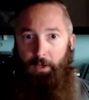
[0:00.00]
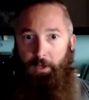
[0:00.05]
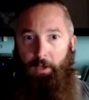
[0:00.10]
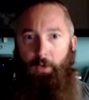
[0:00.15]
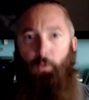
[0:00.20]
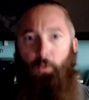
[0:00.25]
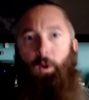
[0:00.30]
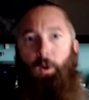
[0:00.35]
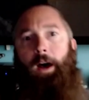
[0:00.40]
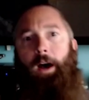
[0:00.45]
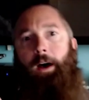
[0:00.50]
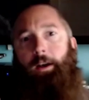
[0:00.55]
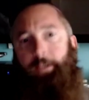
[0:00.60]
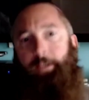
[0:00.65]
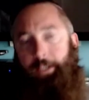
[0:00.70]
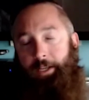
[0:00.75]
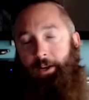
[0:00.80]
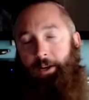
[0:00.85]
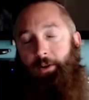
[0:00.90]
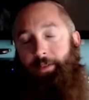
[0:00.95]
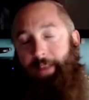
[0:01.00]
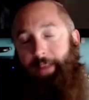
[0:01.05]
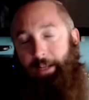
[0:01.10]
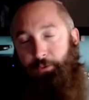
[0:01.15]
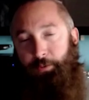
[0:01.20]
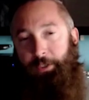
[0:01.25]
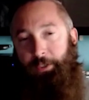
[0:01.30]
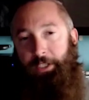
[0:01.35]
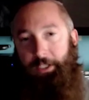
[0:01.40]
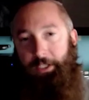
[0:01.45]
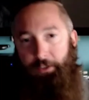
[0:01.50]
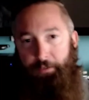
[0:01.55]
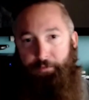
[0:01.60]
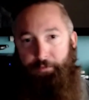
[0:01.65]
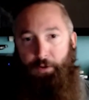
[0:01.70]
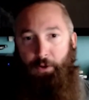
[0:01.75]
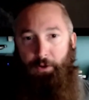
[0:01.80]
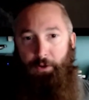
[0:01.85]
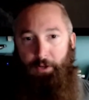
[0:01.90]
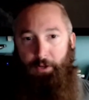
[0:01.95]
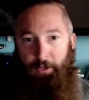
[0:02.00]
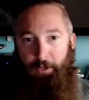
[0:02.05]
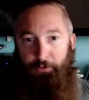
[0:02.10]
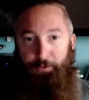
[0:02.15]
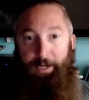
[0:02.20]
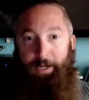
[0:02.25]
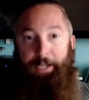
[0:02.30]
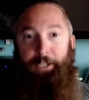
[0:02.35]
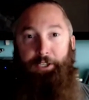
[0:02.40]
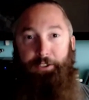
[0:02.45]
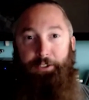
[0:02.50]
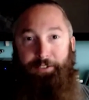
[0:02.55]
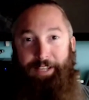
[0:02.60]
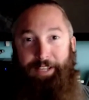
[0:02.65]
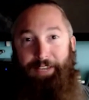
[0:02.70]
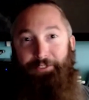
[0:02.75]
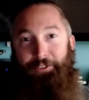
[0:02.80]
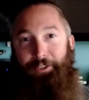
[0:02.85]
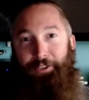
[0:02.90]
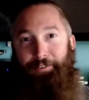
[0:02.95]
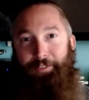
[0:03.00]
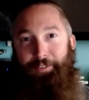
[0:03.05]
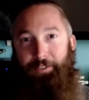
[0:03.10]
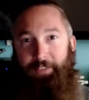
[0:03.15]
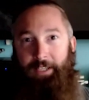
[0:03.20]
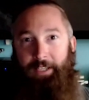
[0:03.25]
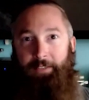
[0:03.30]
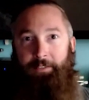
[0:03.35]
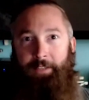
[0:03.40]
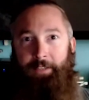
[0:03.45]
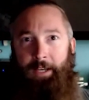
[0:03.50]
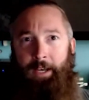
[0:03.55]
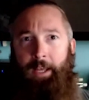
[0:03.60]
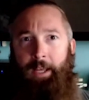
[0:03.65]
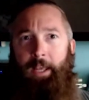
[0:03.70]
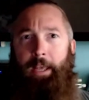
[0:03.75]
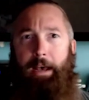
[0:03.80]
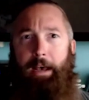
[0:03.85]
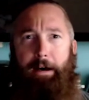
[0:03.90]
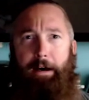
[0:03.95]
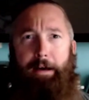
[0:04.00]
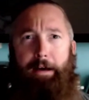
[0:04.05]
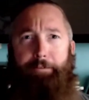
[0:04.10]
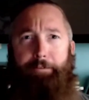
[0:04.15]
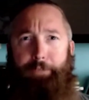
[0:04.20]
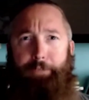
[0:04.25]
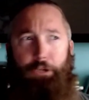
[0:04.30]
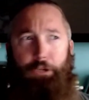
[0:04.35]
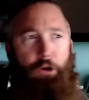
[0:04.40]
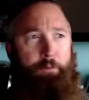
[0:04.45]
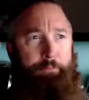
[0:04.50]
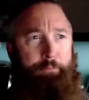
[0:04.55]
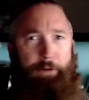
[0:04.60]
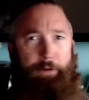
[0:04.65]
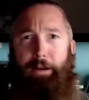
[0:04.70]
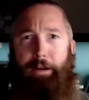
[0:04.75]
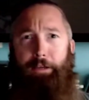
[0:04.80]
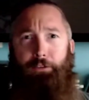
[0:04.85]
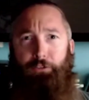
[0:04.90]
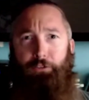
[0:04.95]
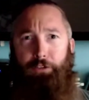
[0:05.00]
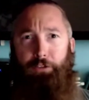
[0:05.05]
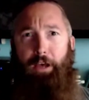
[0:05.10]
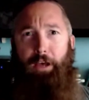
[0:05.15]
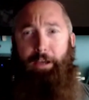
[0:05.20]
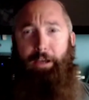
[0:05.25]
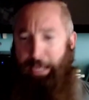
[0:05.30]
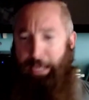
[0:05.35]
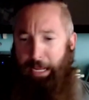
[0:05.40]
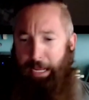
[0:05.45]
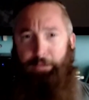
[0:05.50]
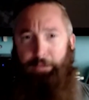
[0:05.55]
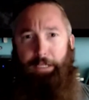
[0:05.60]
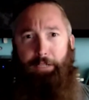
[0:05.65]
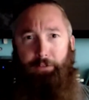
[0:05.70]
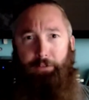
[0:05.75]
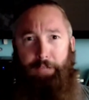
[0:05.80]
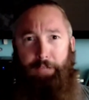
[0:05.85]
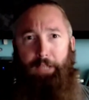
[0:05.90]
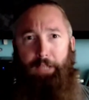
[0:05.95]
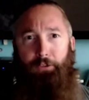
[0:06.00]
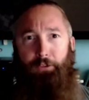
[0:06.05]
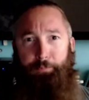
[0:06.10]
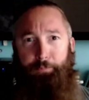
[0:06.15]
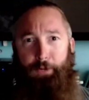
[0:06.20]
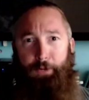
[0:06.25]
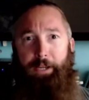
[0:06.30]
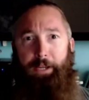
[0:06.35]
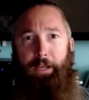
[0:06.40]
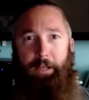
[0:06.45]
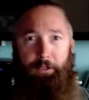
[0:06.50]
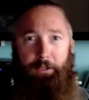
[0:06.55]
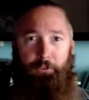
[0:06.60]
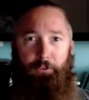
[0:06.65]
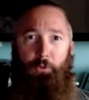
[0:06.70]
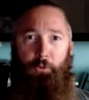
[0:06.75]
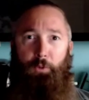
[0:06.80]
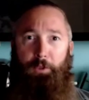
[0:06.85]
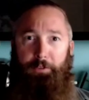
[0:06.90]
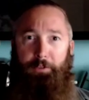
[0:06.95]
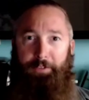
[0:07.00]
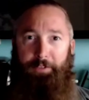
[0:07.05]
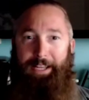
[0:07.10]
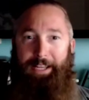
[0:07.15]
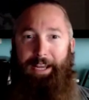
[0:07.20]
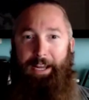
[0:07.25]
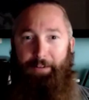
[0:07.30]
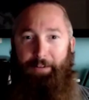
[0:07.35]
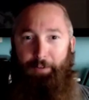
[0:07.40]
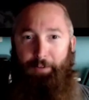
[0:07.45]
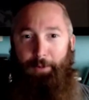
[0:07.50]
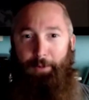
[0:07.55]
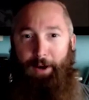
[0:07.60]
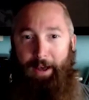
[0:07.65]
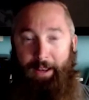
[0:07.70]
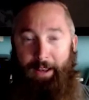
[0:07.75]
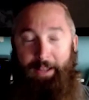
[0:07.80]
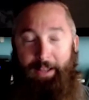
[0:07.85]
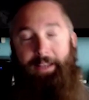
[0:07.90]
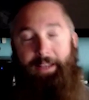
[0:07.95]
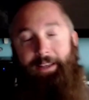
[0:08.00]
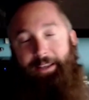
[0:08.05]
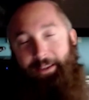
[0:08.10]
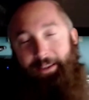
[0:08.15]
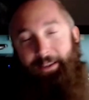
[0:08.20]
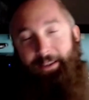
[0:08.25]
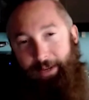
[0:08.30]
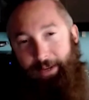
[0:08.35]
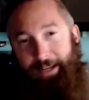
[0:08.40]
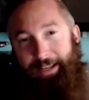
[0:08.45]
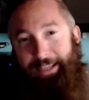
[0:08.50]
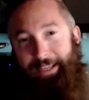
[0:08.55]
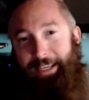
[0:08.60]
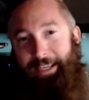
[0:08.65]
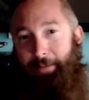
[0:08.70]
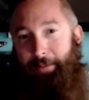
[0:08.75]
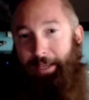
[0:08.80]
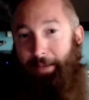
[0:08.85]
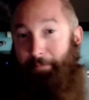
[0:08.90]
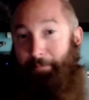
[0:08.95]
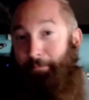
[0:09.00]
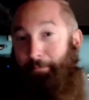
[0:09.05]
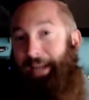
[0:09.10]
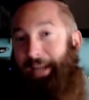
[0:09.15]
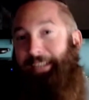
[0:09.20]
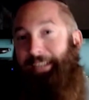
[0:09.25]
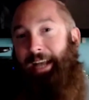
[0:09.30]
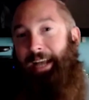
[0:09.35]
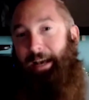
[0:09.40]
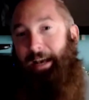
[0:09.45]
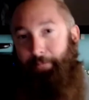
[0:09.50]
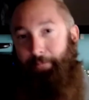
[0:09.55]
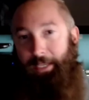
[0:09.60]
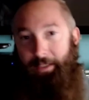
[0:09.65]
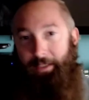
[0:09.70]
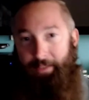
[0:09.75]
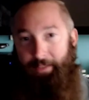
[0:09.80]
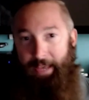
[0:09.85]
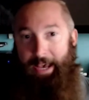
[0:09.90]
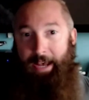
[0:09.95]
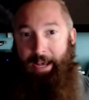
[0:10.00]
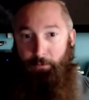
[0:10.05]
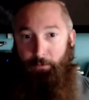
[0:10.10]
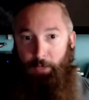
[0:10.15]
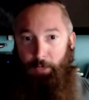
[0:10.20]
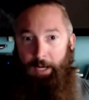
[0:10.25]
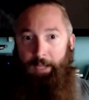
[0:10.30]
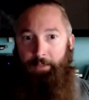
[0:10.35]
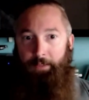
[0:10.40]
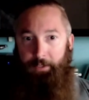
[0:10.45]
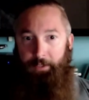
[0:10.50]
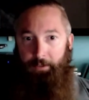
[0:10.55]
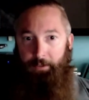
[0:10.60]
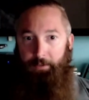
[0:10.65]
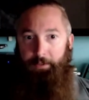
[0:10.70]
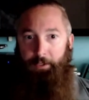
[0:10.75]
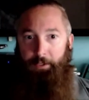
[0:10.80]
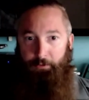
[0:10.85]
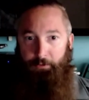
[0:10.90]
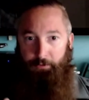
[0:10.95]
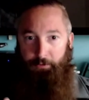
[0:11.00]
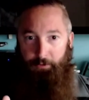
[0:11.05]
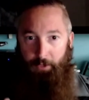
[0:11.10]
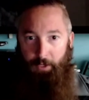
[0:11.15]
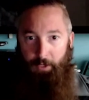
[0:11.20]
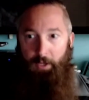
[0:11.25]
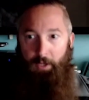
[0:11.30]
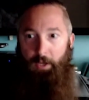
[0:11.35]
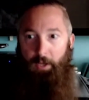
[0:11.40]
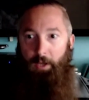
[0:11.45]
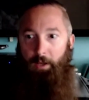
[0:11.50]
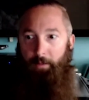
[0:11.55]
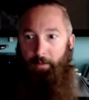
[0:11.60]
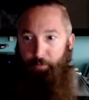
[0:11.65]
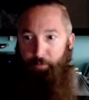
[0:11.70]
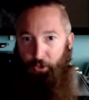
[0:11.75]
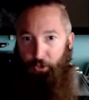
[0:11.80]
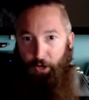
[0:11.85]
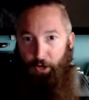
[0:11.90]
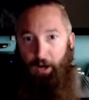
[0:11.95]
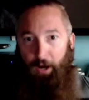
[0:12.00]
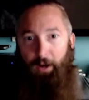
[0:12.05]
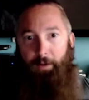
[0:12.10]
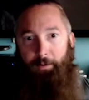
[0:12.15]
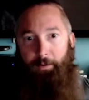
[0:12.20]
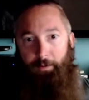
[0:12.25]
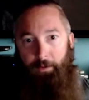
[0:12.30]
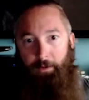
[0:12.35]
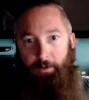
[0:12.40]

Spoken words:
Well, you know, and that's when you get the phone calls, right? Or your tech service gets Evercoat products suck. I hate that SATA spray gun. It's the worst thing I ever bought. Well, it might not be that, right? There are